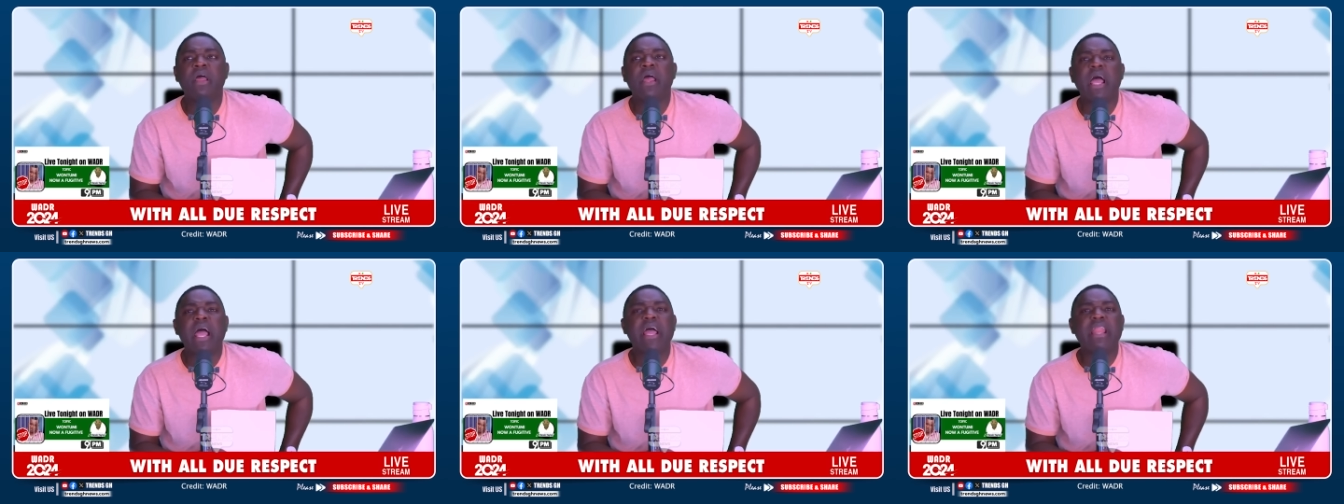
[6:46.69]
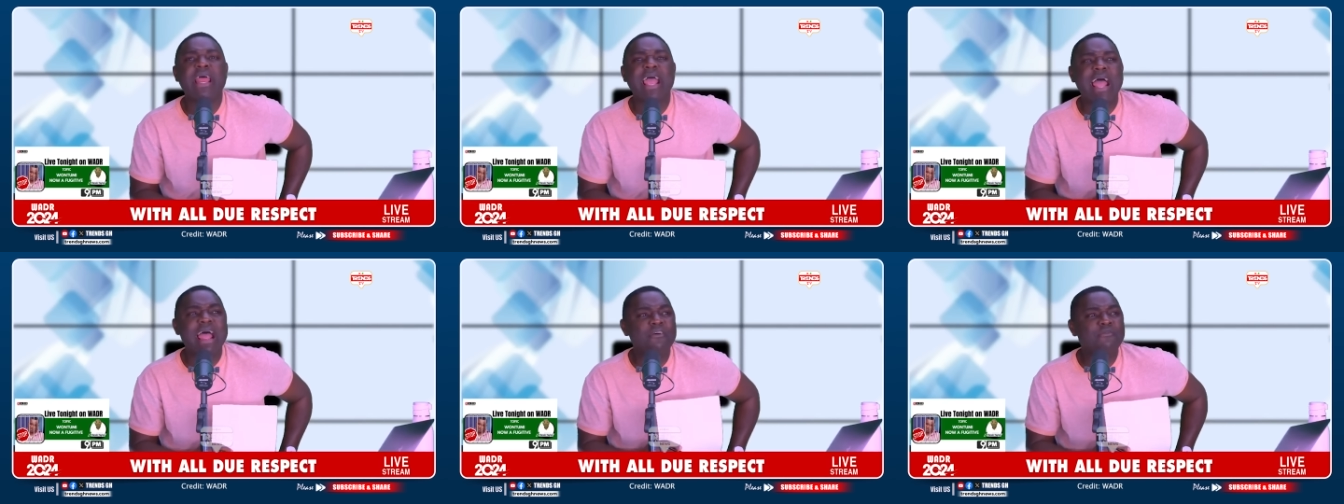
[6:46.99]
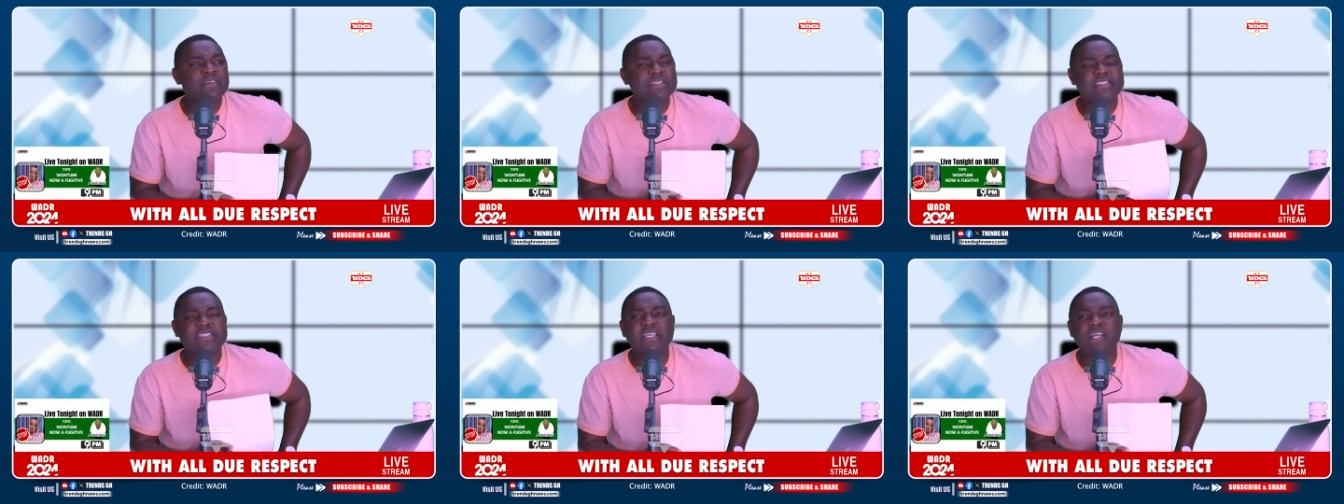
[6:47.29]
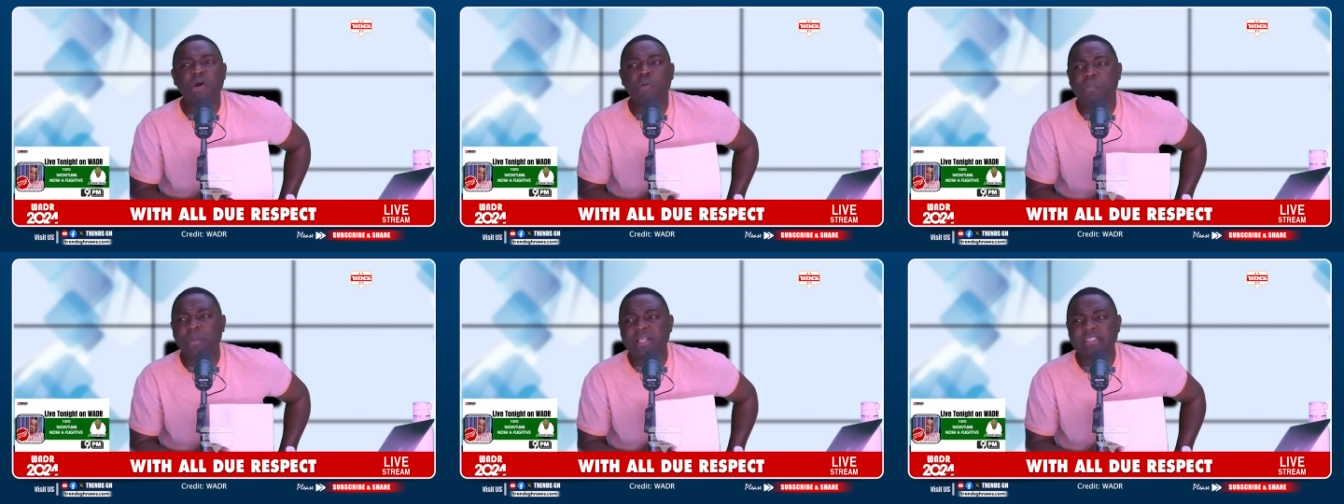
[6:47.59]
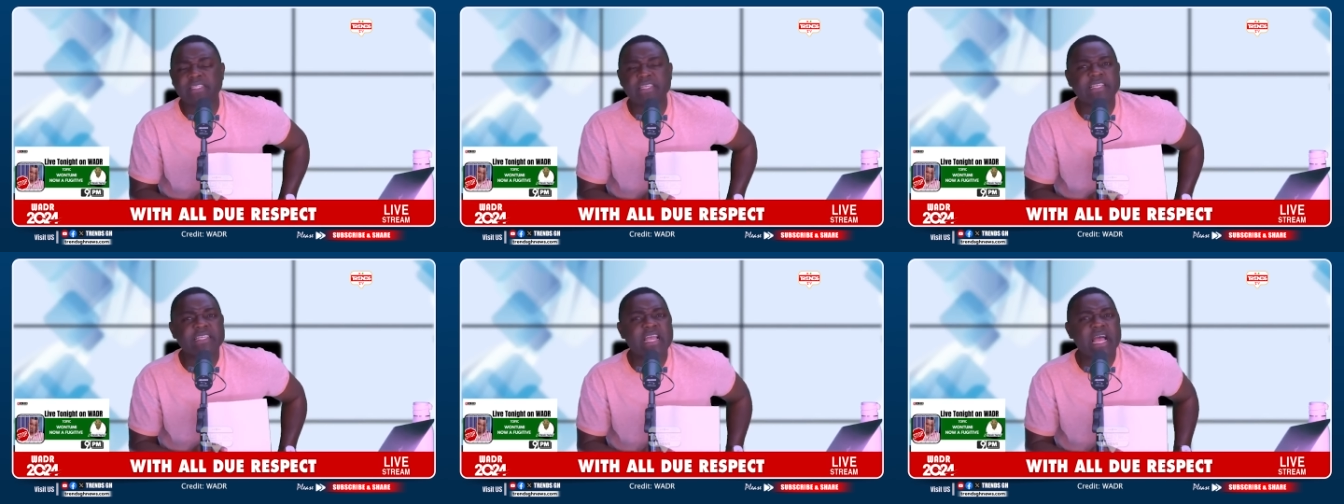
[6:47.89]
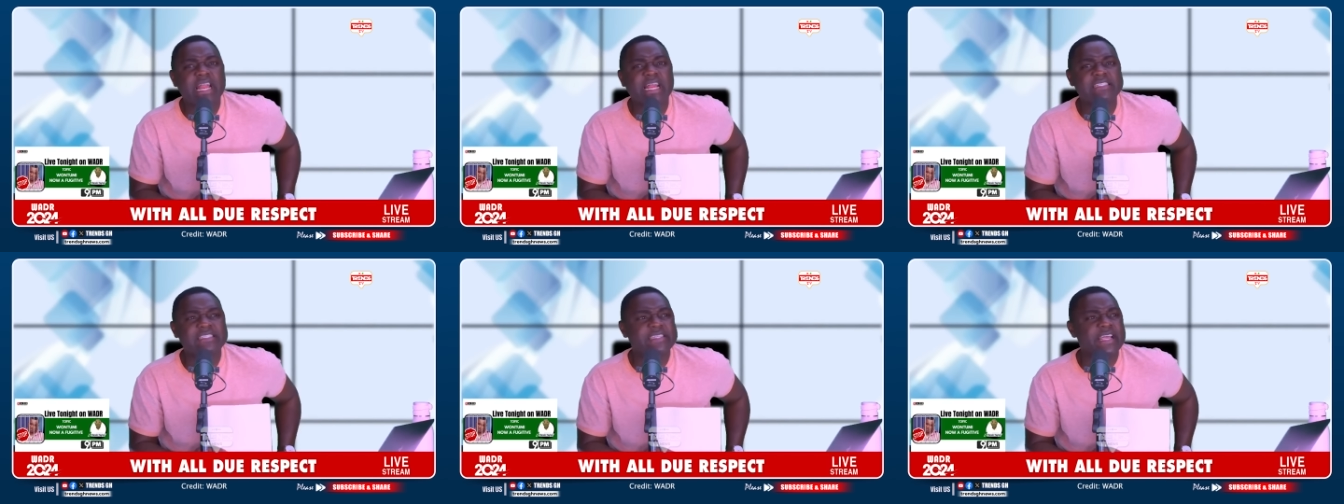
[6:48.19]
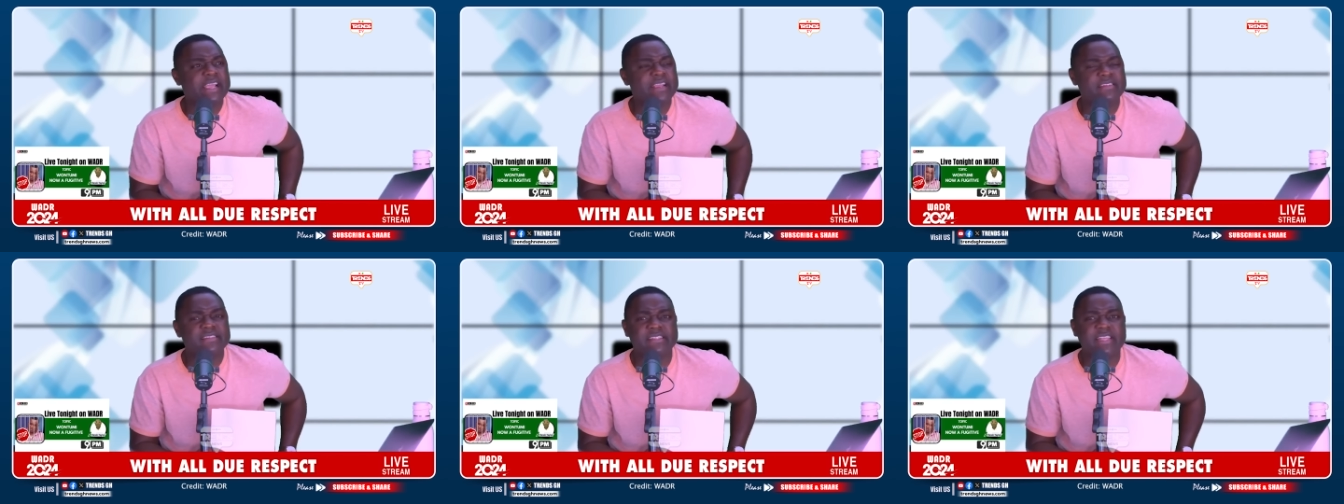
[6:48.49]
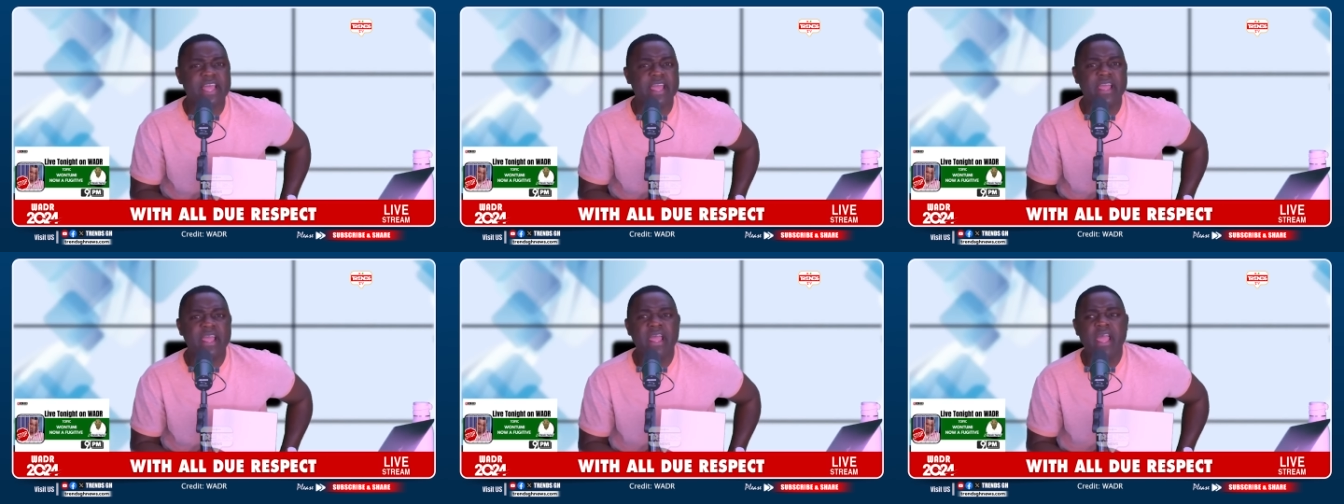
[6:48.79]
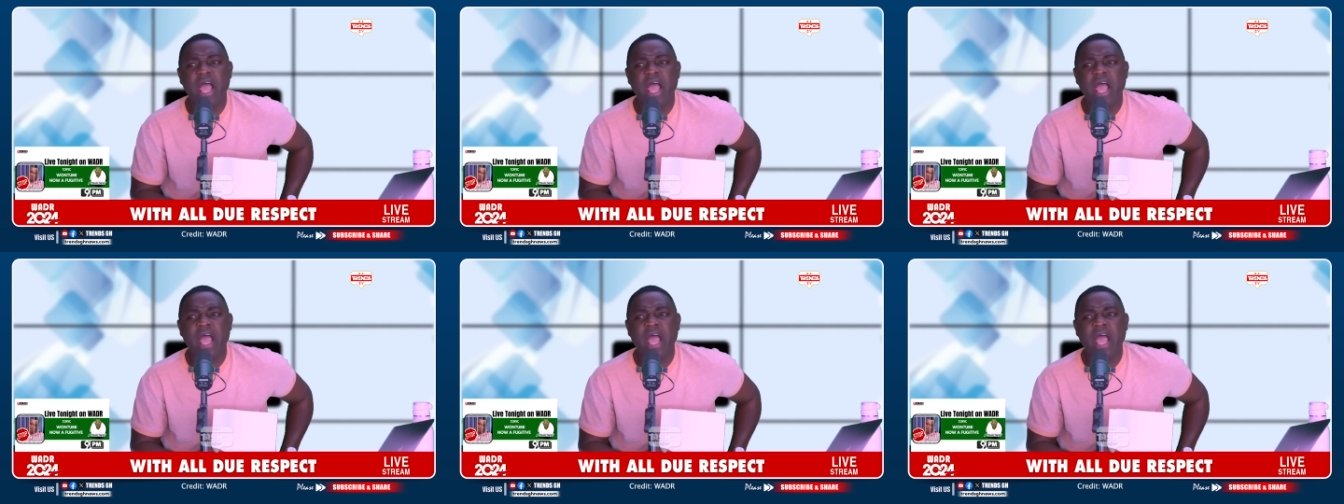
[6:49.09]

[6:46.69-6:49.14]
And every single person in Ghana saying, say,